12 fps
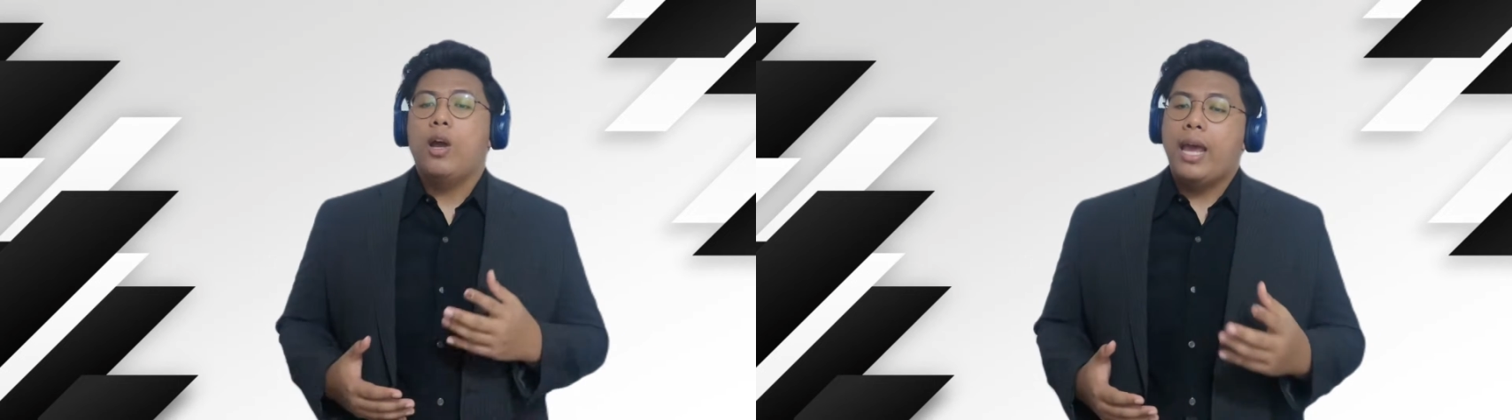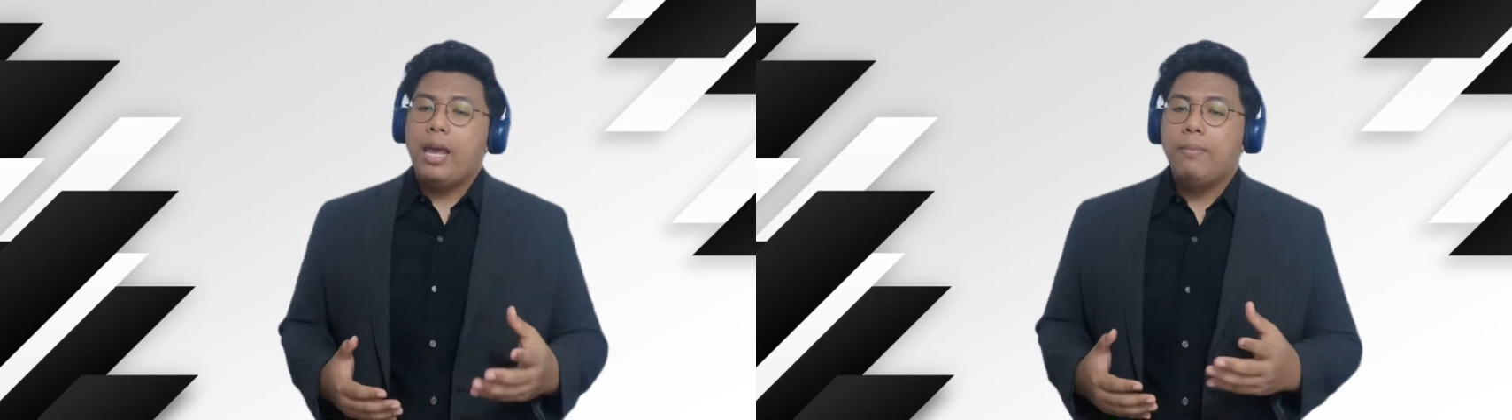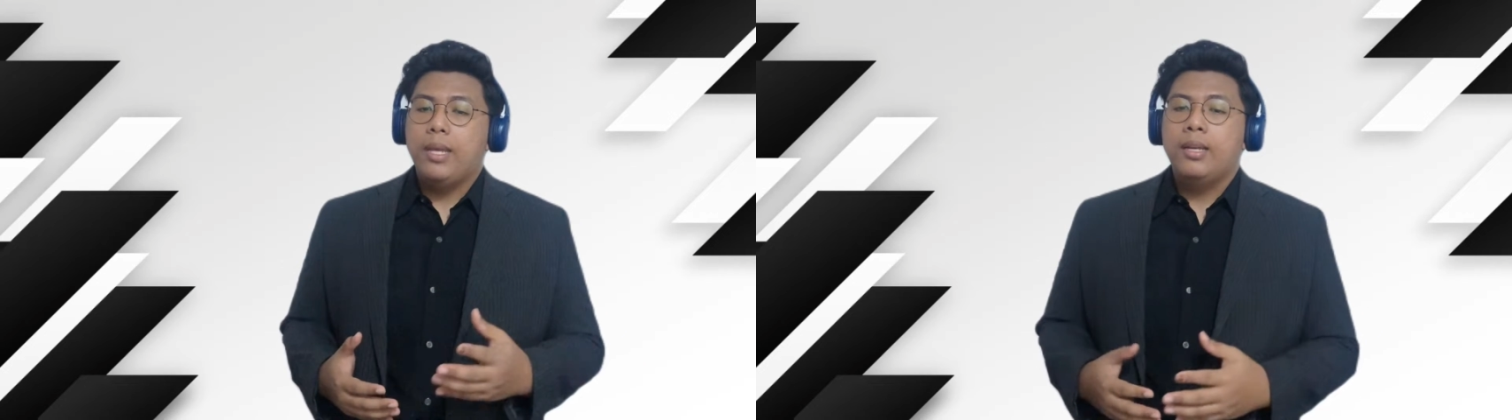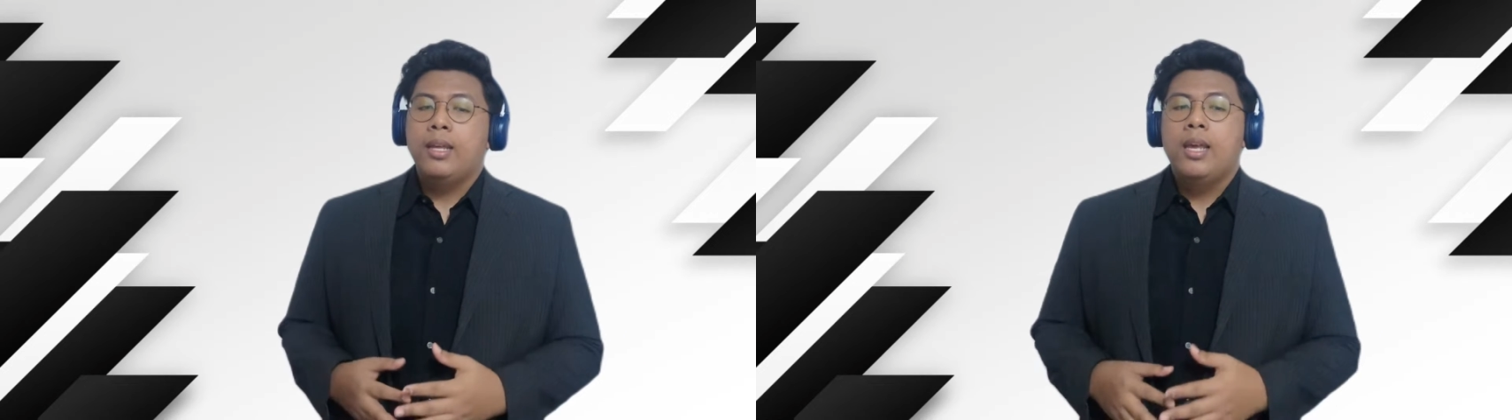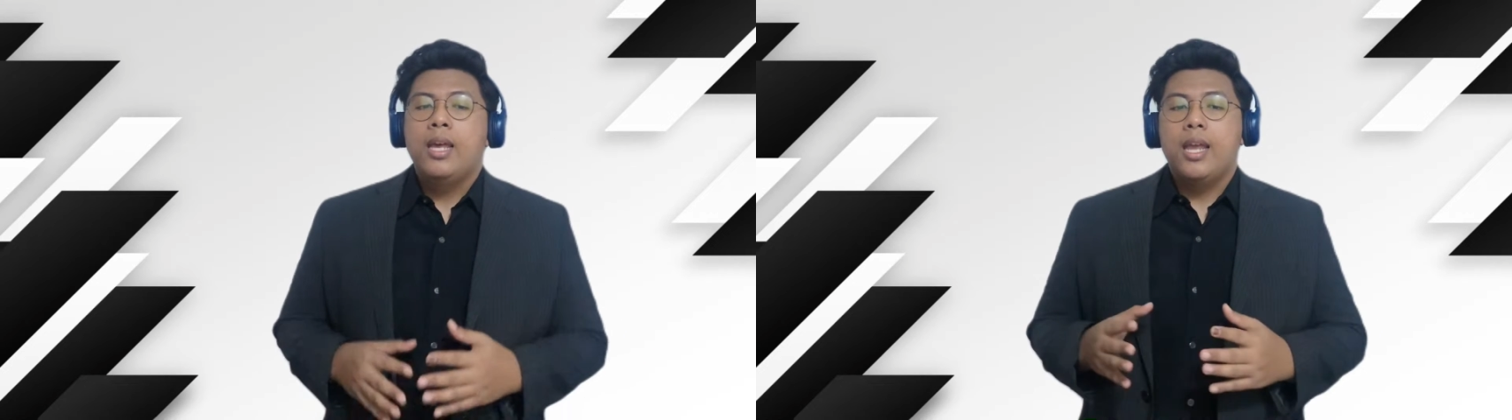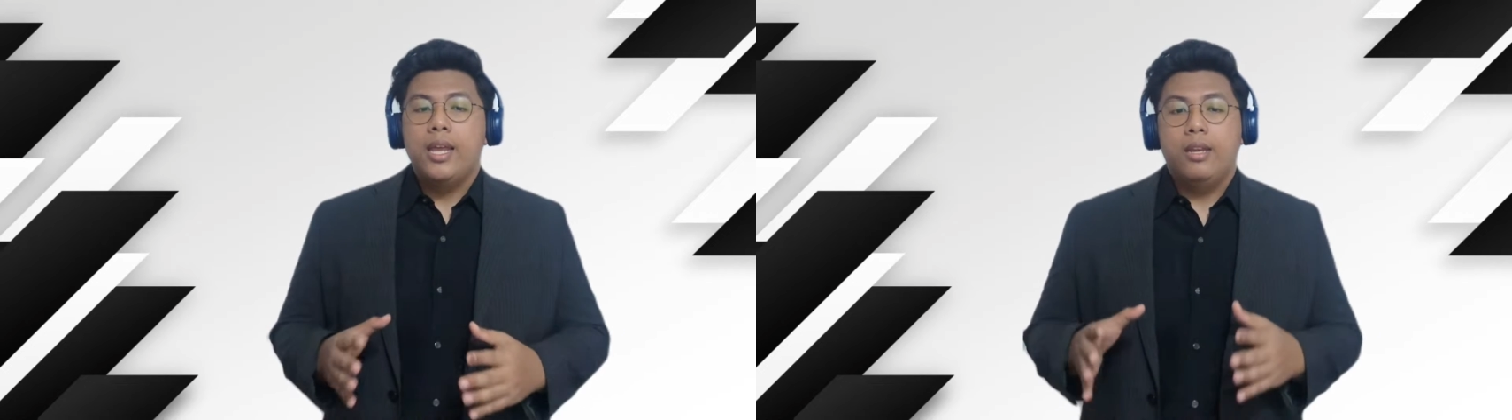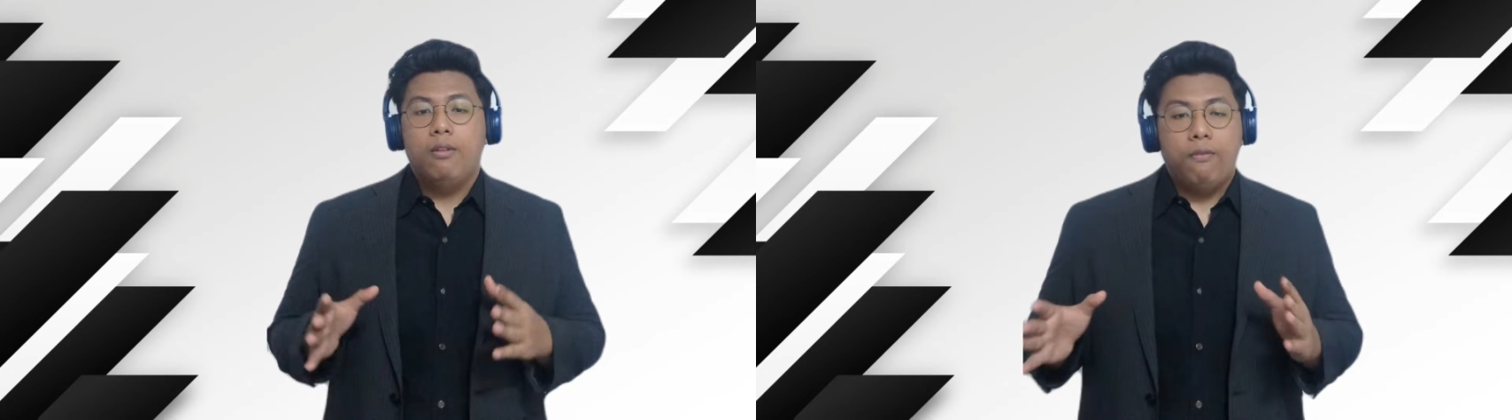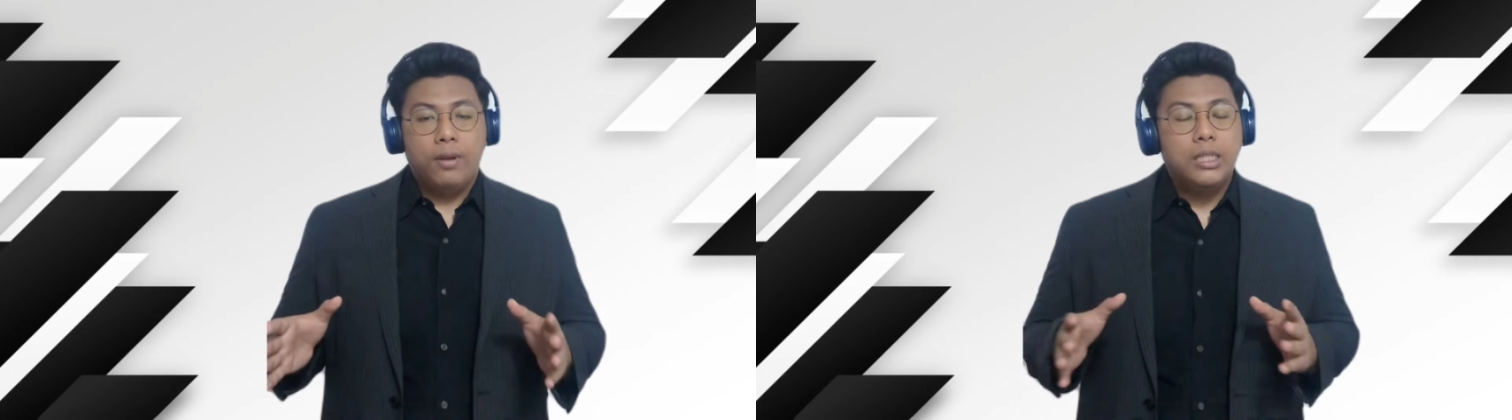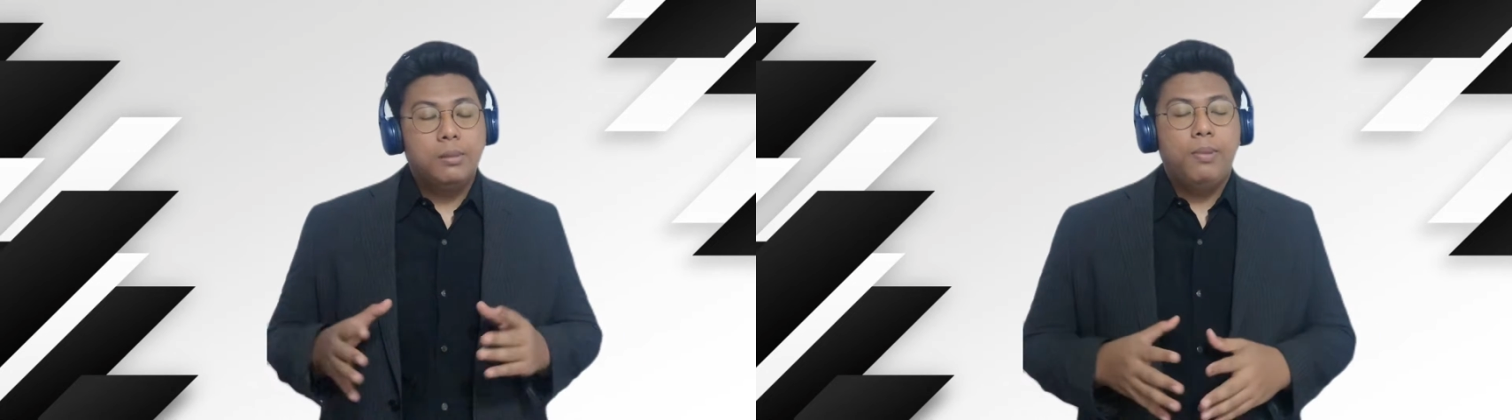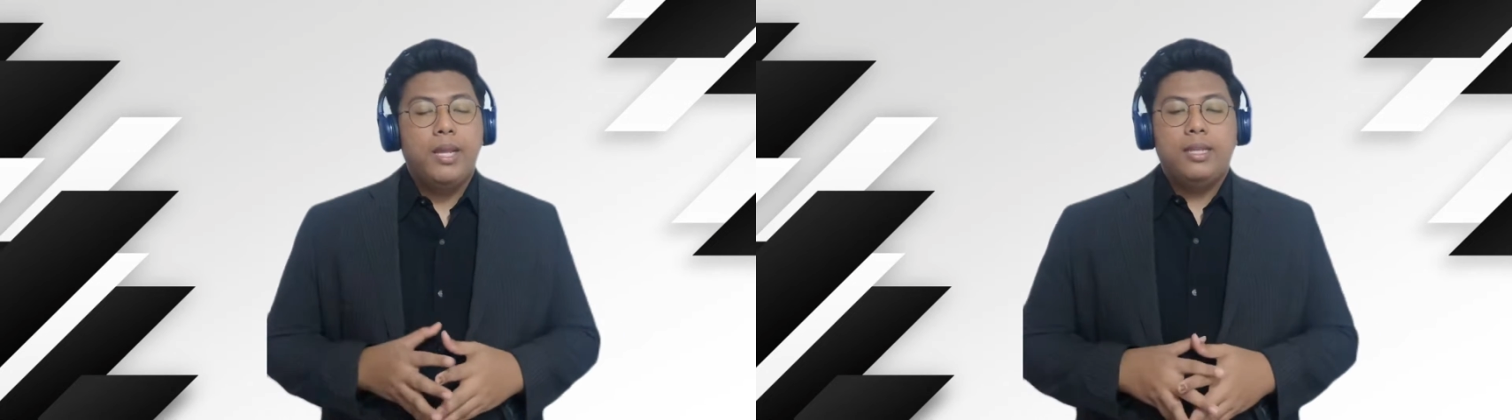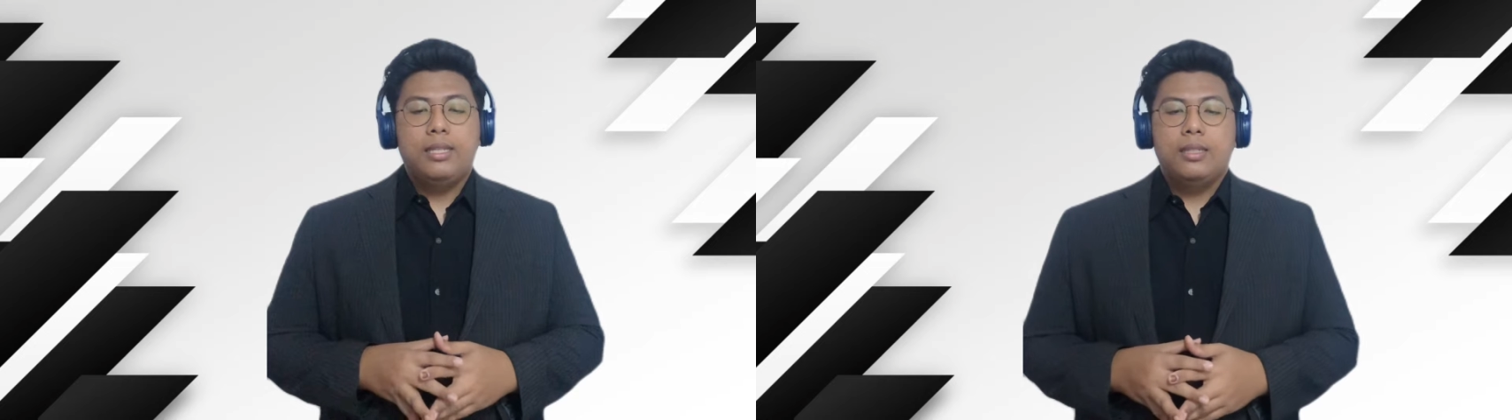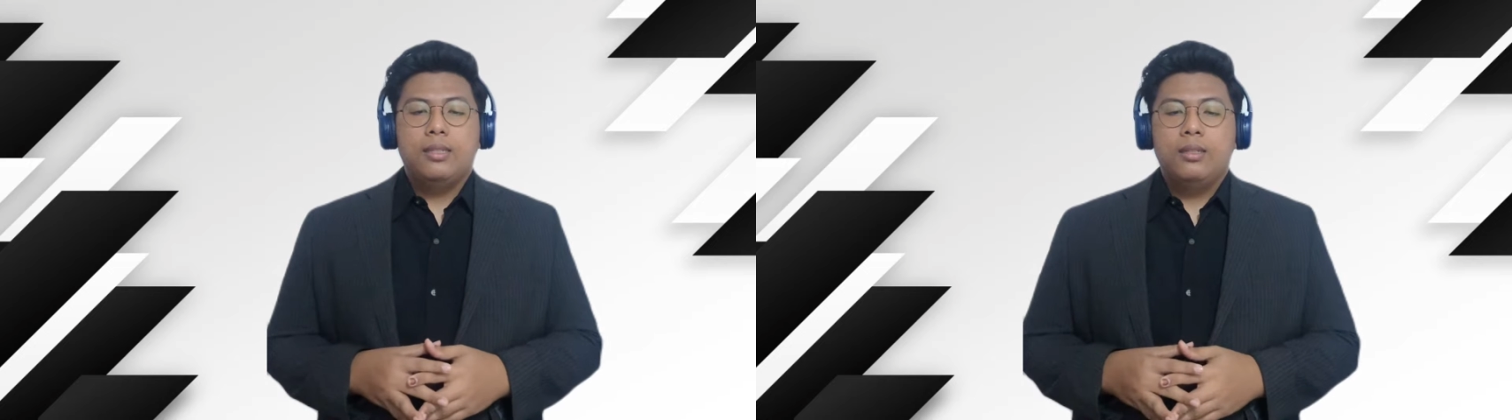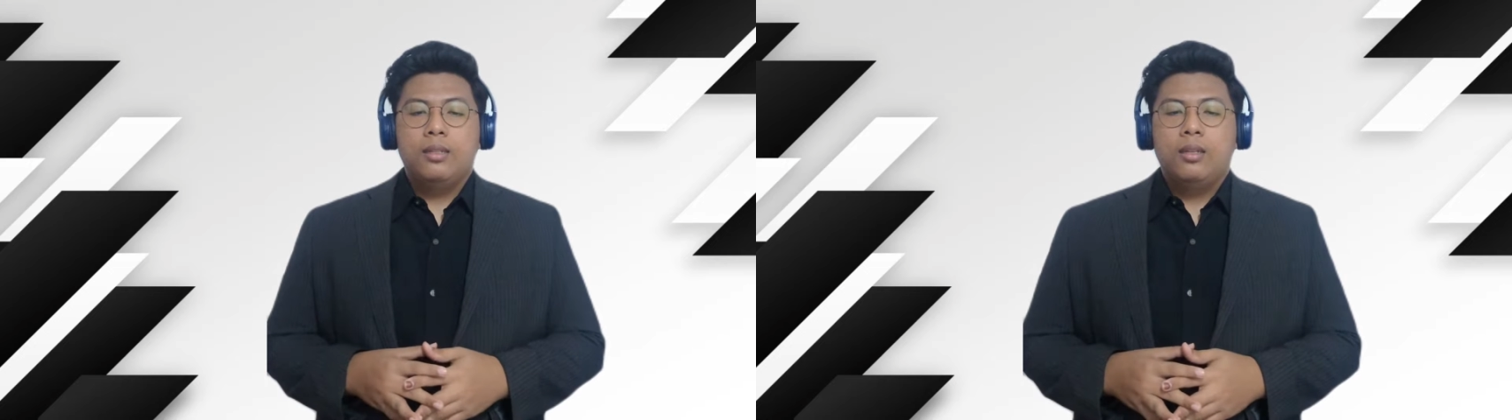habit in the first place.